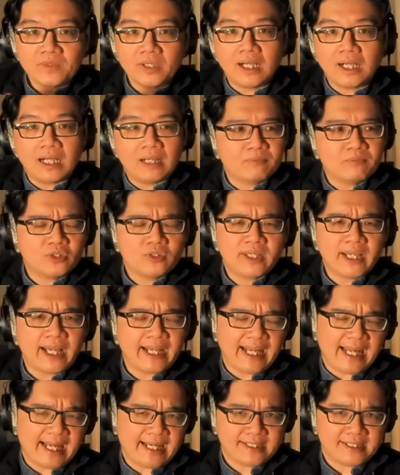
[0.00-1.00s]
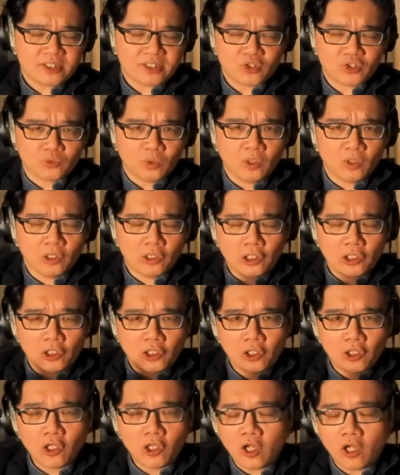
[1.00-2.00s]
um, you get access to a
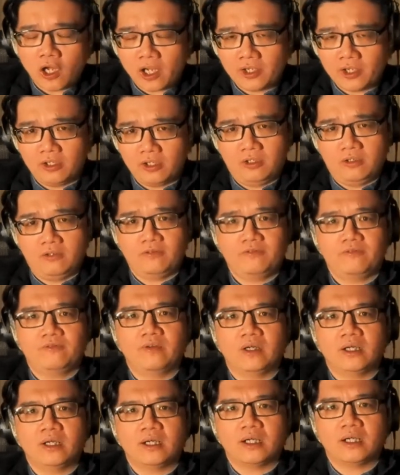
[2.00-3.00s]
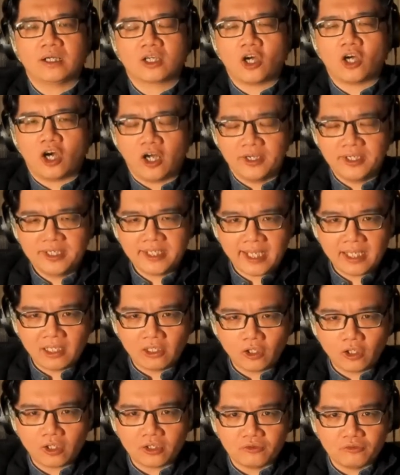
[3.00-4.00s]
lot of uh, content, a
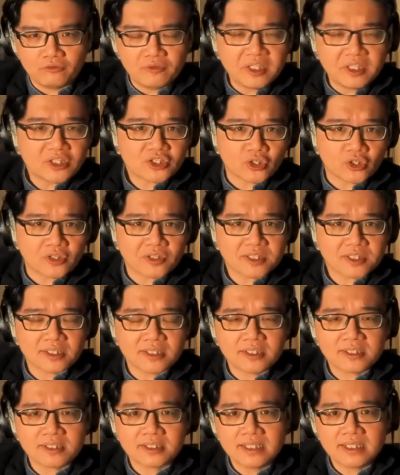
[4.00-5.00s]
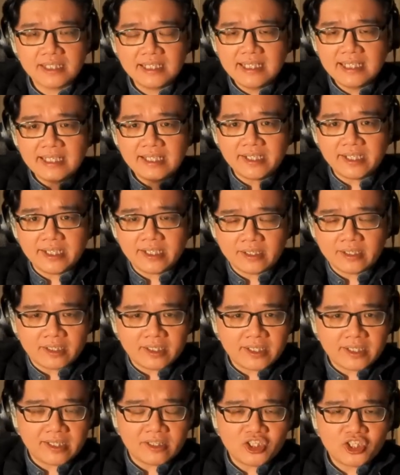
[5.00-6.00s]
lot of resources, their
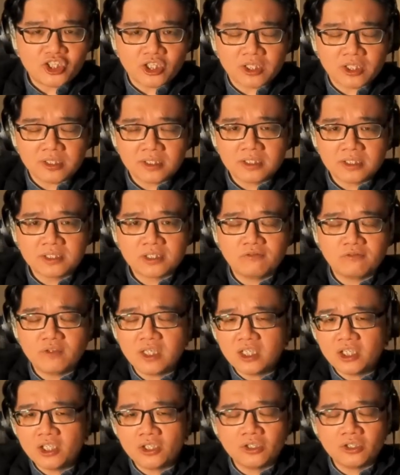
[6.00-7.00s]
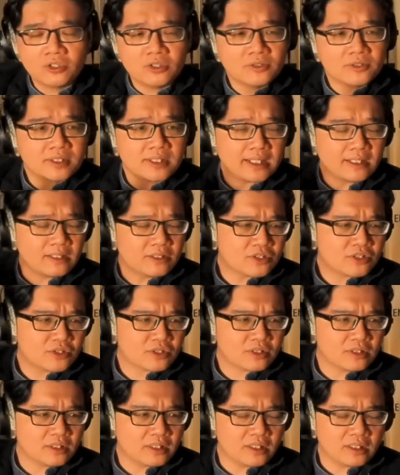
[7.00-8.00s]
their journals, videos, and
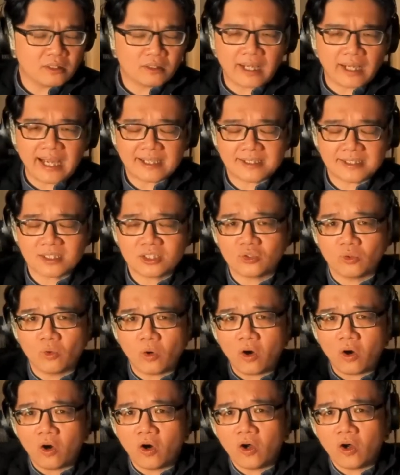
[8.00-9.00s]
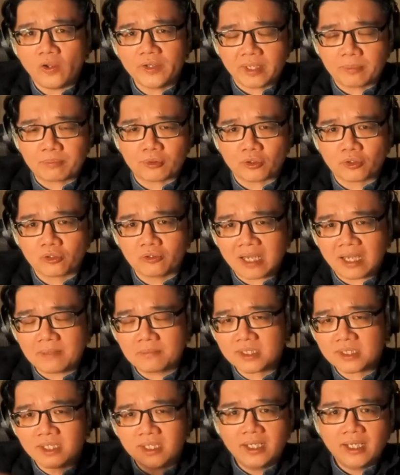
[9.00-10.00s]
you know access to all their
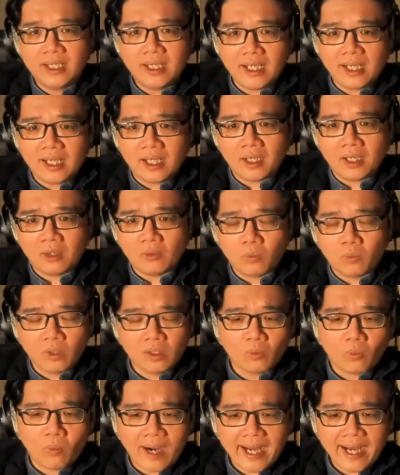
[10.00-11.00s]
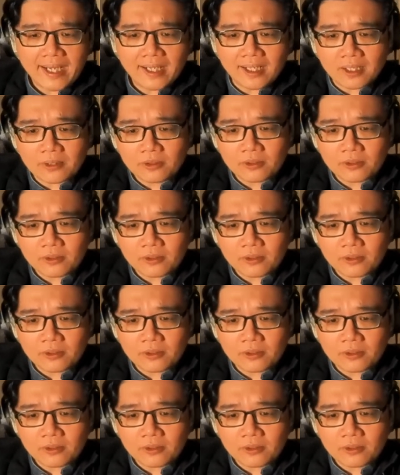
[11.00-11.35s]
programs uh, worldwide. Lah,